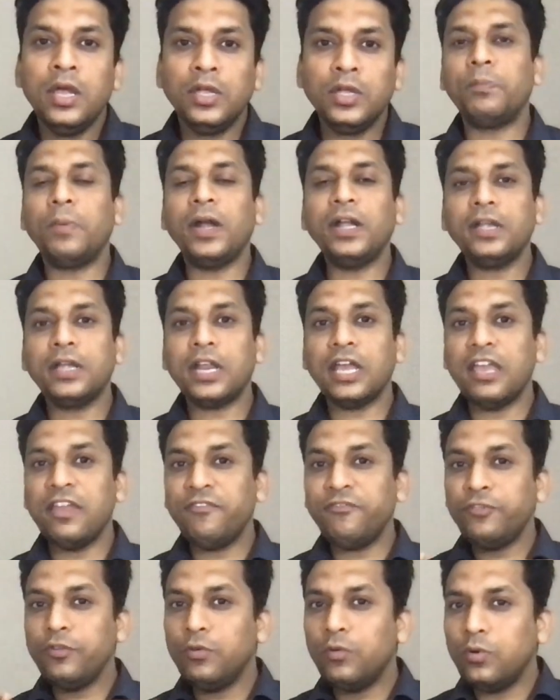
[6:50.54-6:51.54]
but
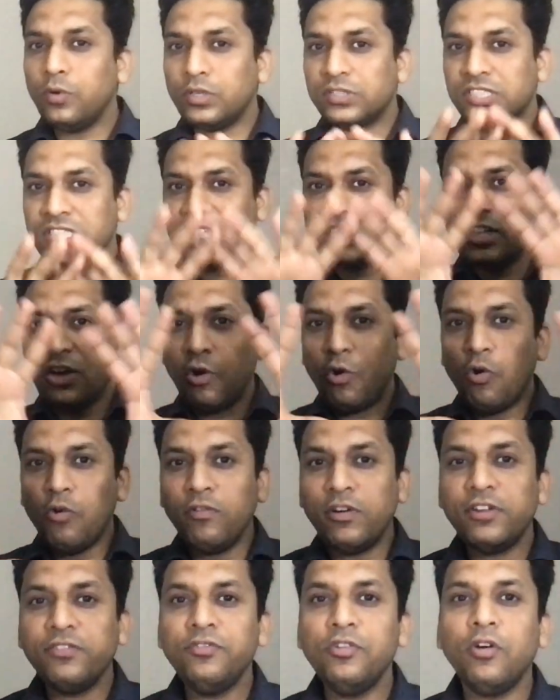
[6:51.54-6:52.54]
if you see the
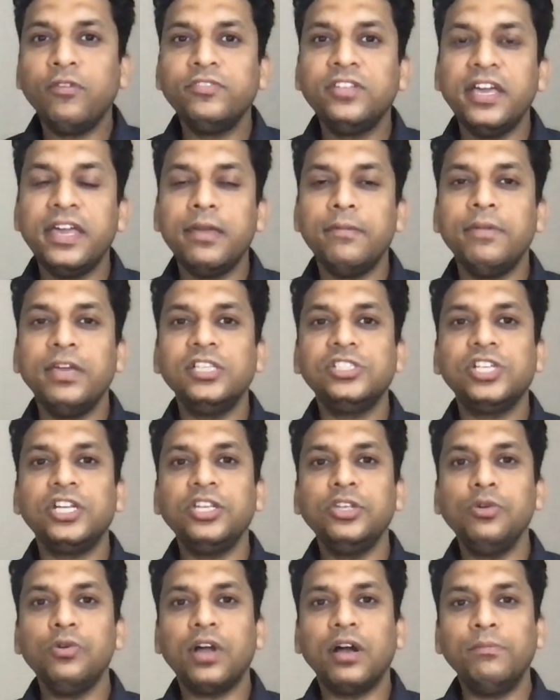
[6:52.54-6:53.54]
overview of the image and
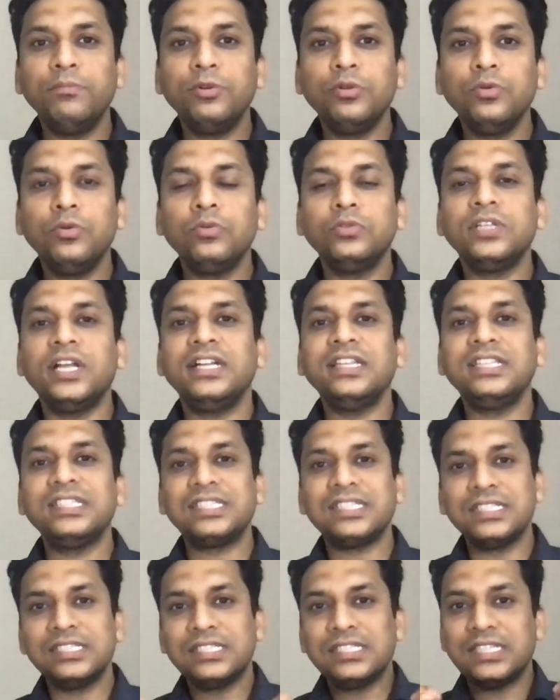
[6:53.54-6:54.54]
you come to know that this
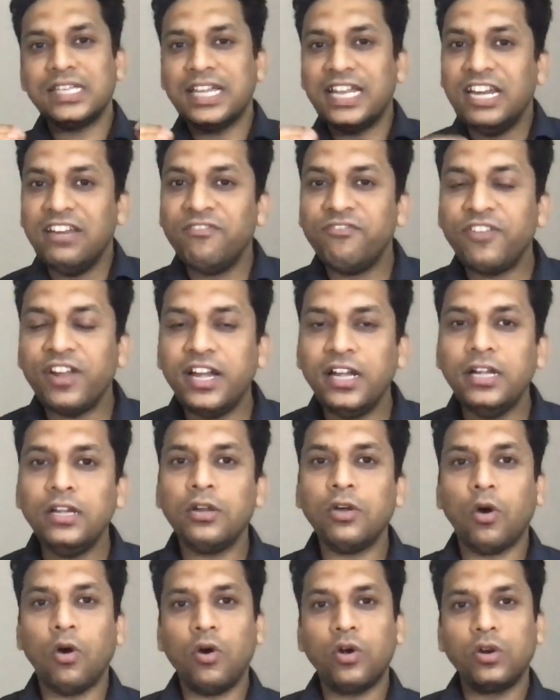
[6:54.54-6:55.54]
is infant
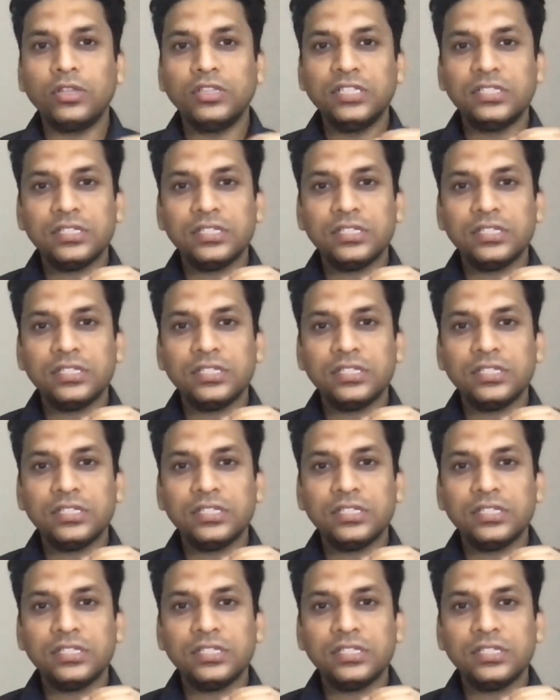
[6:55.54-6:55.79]
or this